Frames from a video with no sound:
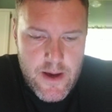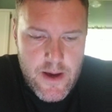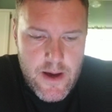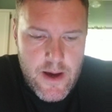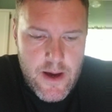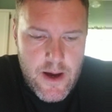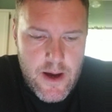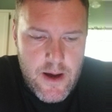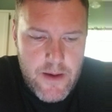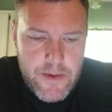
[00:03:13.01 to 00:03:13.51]

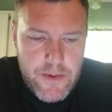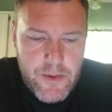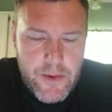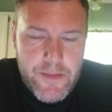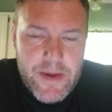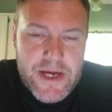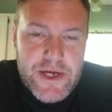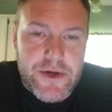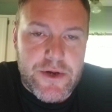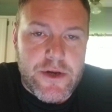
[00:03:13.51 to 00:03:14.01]
You want to
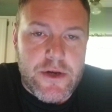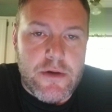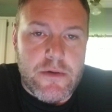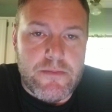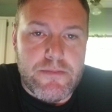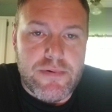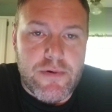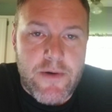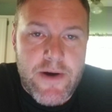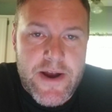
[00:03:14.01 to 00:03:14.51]
make sure you
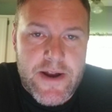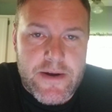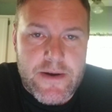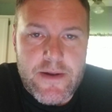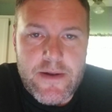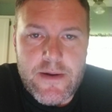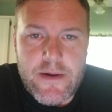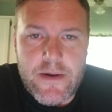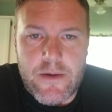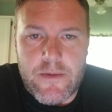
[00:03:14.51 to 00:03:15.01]

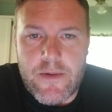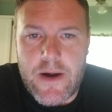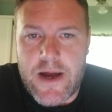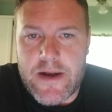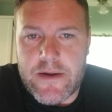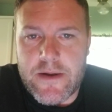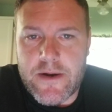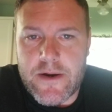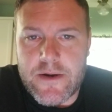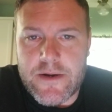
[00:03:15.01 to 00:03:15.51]
print. Don't write
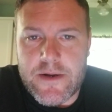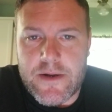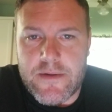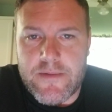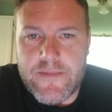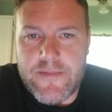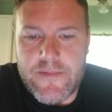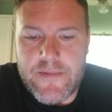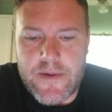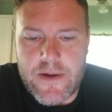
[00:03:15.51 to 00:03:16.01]
in
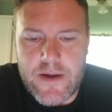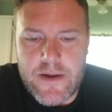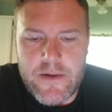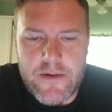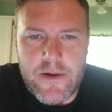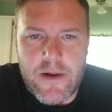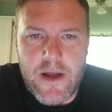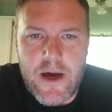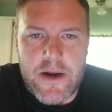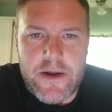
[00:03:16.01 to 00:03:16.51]
cursive. I
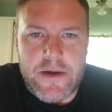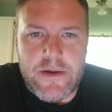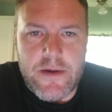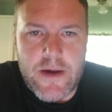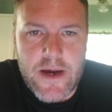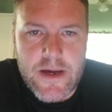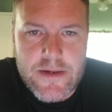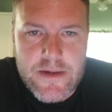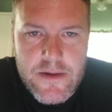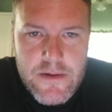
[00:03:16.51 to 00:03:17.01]
know a lot of you
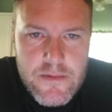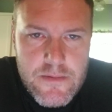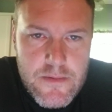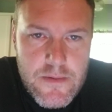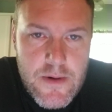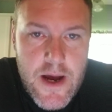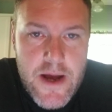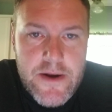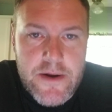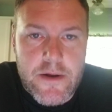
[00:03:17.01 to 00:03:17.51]
guys don't
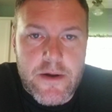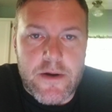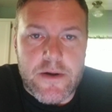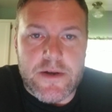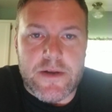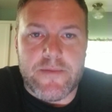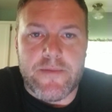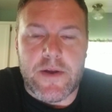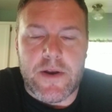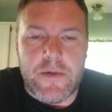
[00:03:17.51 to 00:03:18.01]
write in
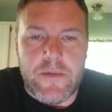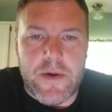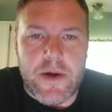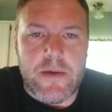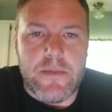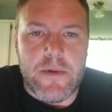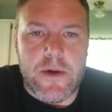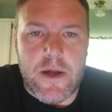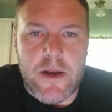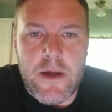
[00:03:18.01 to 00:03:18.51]
cursive anyway,
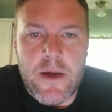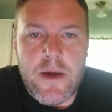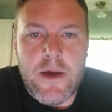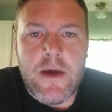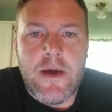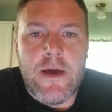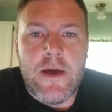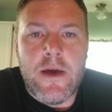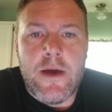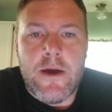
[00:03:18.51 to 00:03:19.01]
but
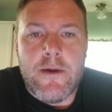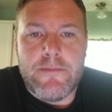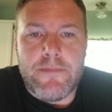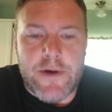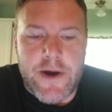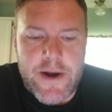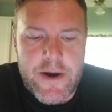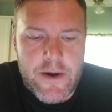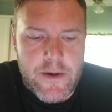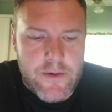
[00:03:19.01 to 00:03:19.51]

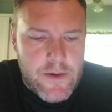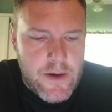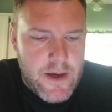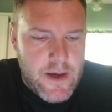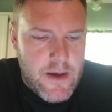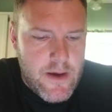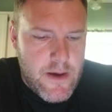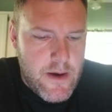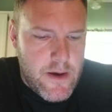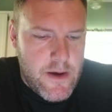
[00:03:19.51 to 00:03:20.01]
print
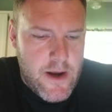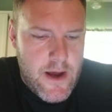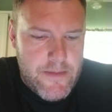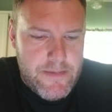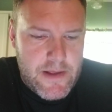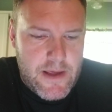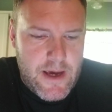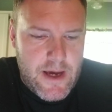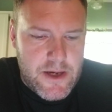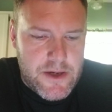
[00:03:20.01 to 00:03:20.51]
only on an
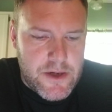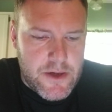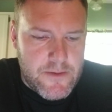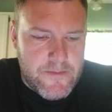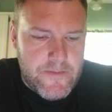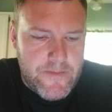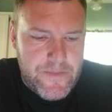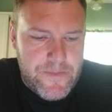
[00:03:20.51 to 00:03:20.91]
application.